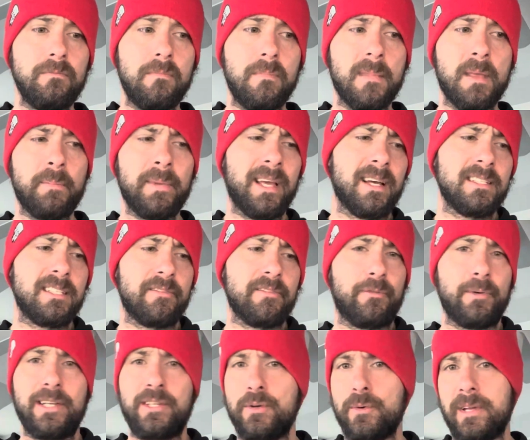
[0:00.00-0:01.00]
Because if
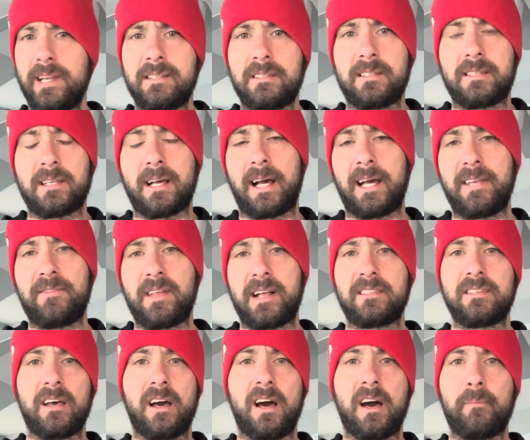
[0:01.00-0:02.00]
we do it inside,
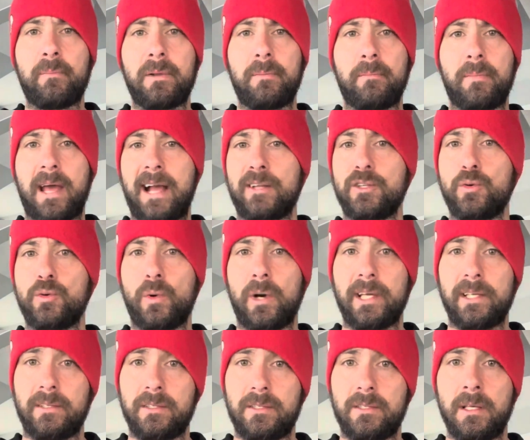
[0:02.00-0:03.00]
that's up and back
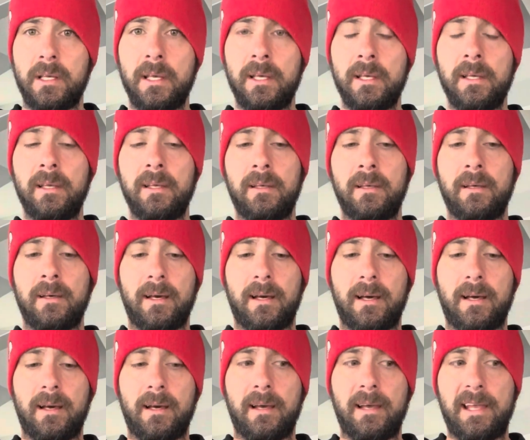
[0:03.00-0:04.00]
twice.
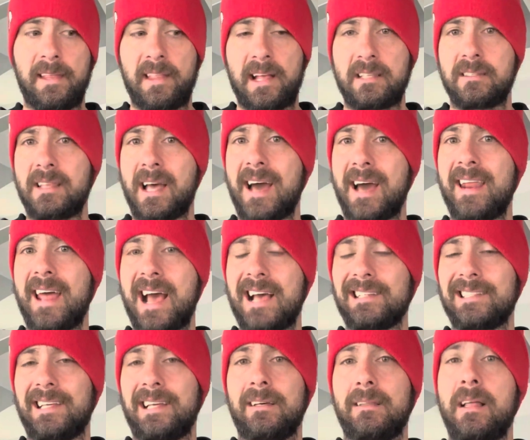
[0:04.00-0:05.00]
And that's not
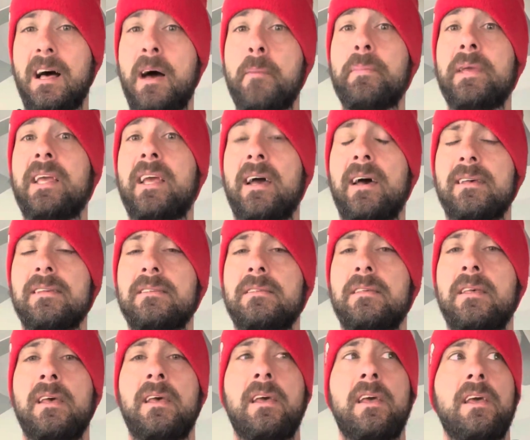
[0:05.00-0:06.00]
asking a lot, because
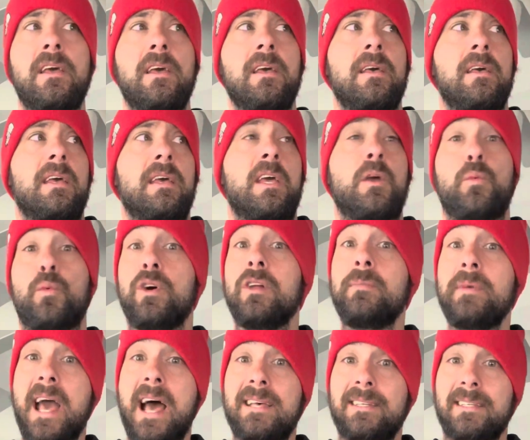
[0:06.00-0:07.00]
it would
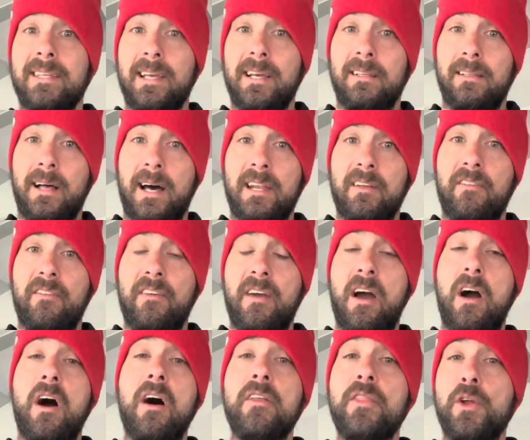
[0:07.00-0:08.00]
be asking a lot if
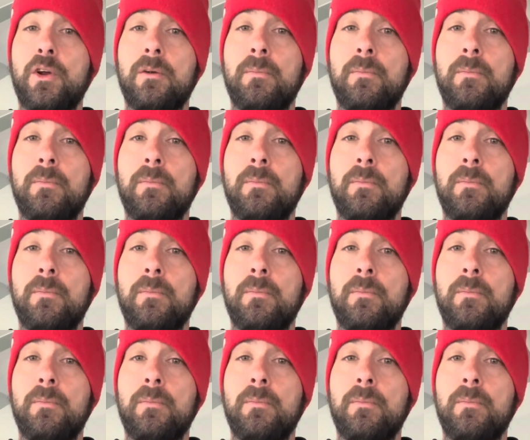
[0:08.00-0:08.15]
other